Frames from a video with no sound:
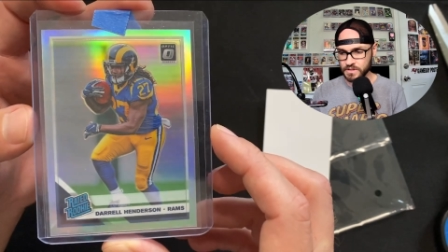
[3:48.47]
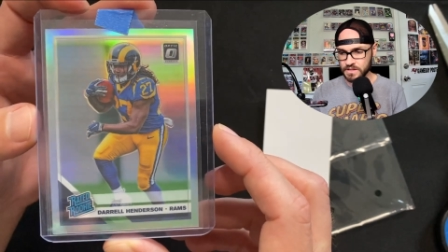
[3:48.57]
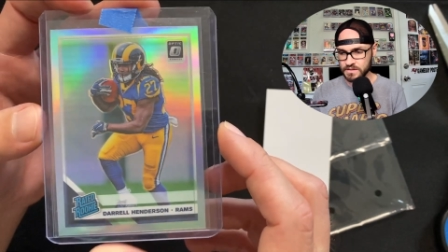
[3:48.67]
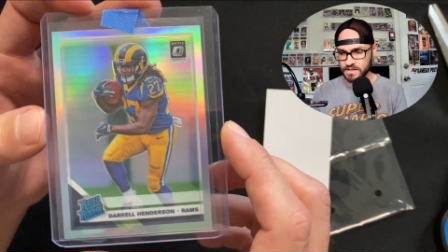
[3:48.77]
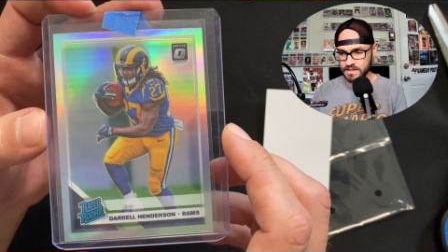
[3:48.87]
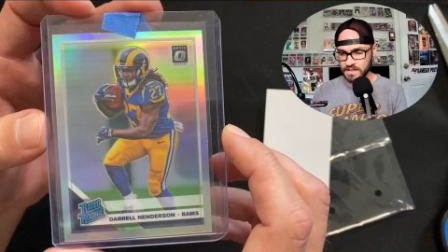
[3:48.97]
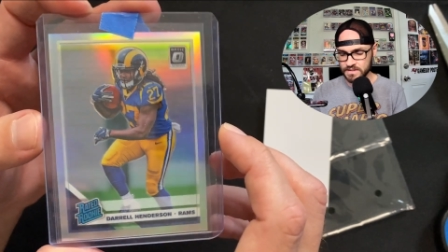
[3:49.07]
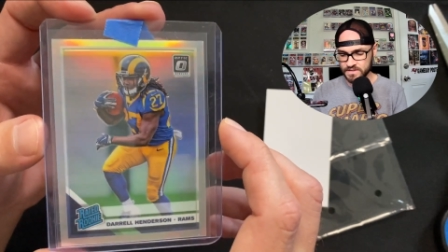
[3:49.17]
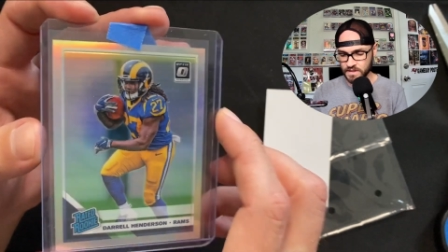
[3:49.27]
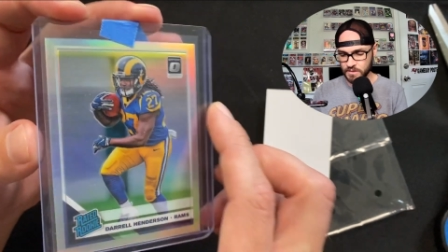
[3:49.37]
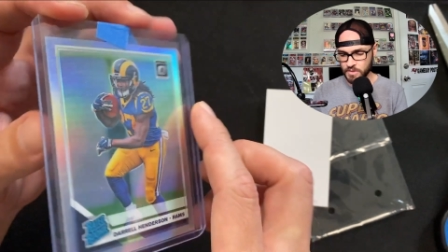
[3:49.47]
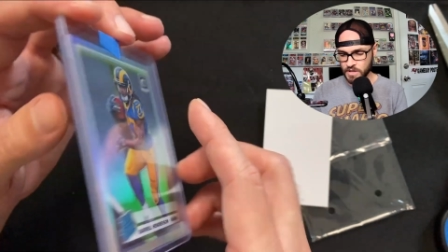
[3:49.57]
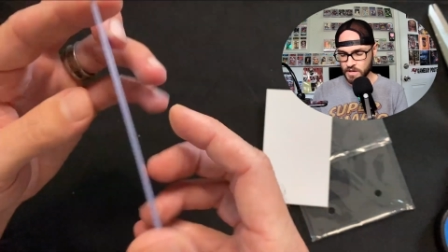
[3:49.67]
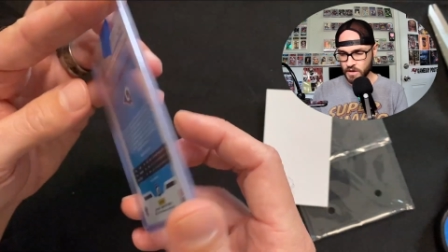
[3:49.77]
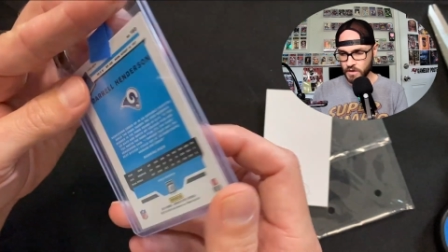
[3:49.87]
He did hit his thumb
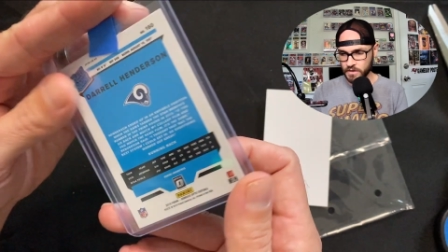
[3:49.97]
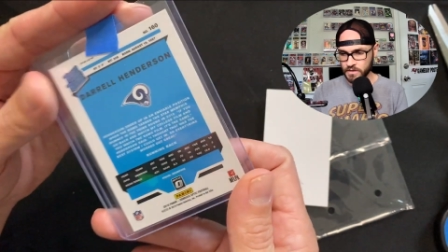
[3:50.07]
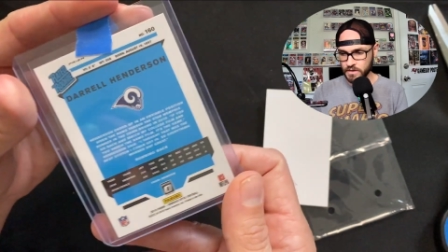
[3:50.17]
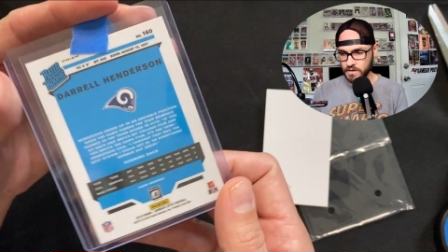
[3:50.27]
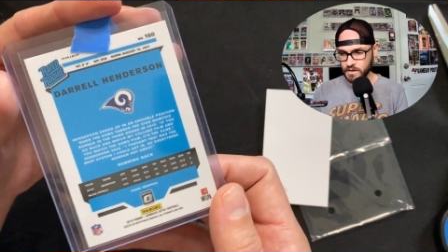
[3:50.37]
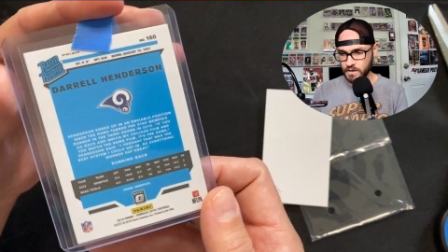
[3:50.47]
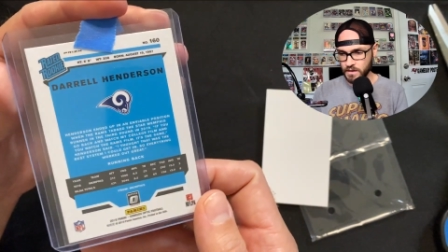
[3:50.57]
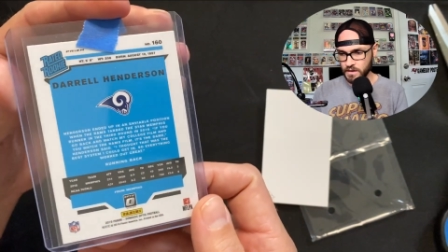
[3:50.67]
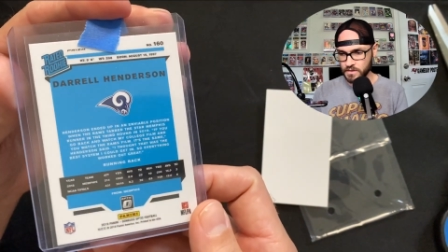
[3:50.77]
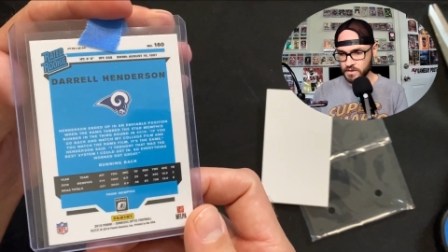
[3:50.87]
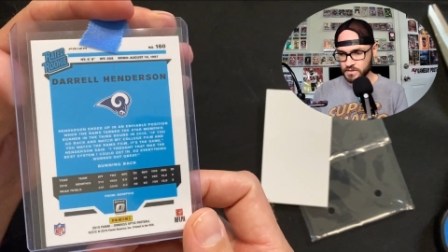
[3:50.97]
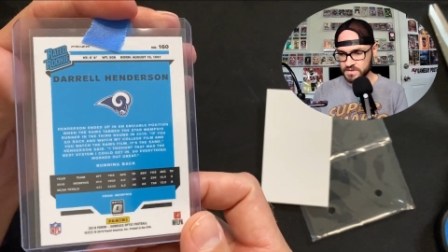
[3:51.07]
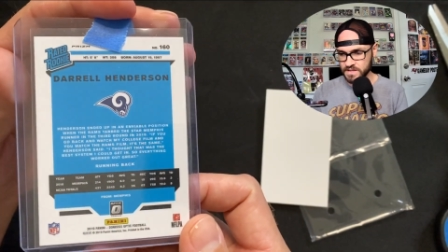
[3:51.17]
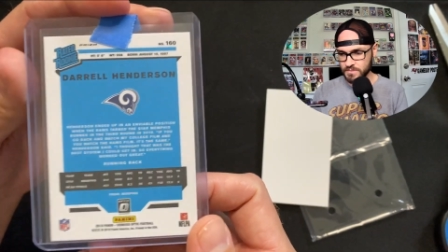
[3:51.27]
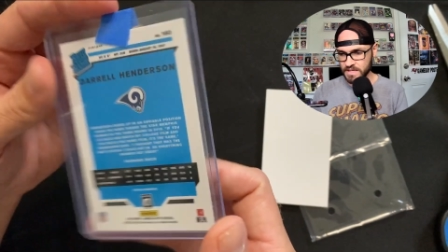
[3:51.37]
on a, uh, another
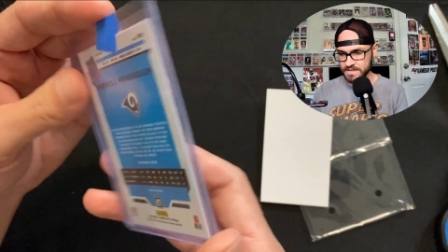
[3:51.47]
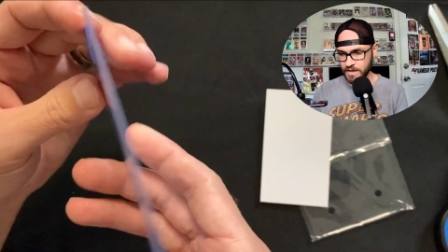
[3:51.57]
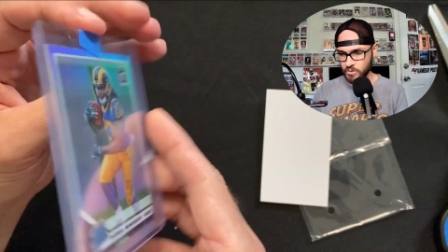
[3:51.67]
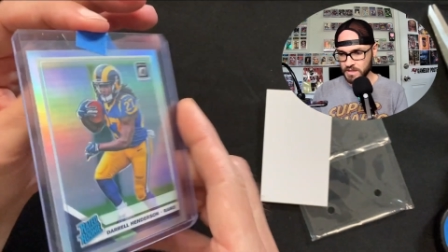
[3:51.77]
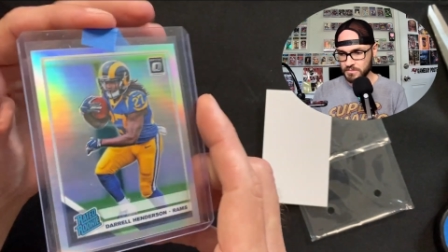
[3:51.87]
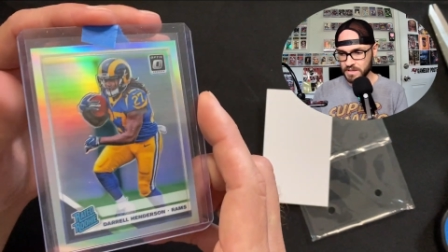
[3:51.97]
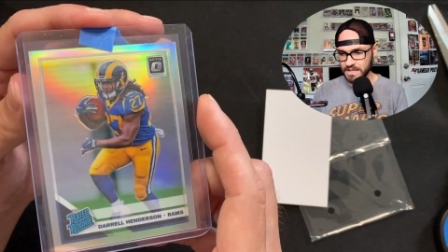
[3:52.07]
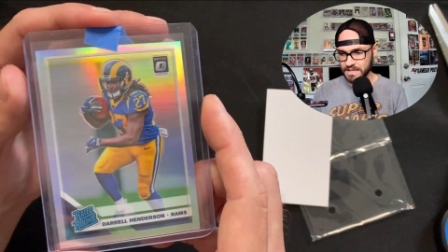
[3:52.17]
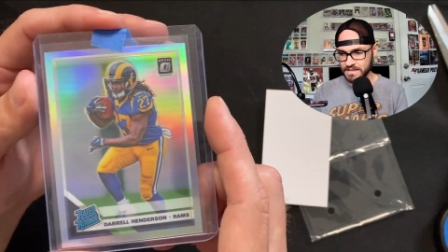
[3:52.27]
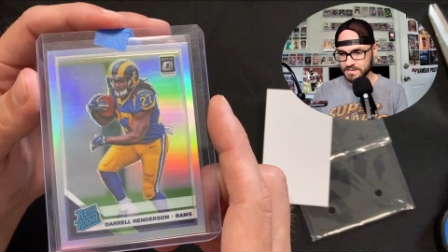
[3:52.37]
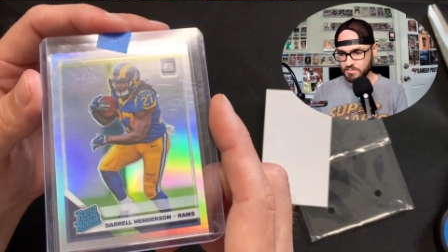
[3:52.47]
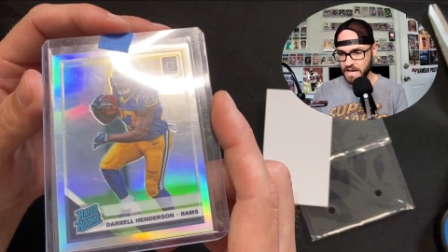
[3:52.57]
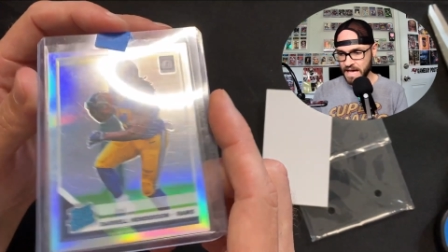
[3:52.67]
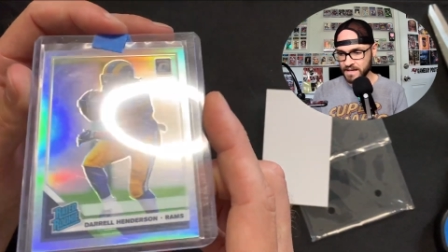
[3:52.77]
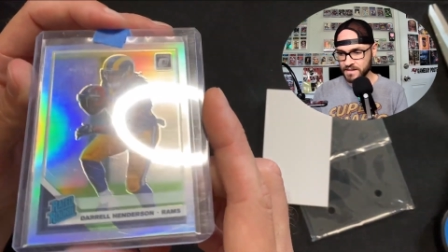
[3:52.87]
teammate's helmet. But he is back.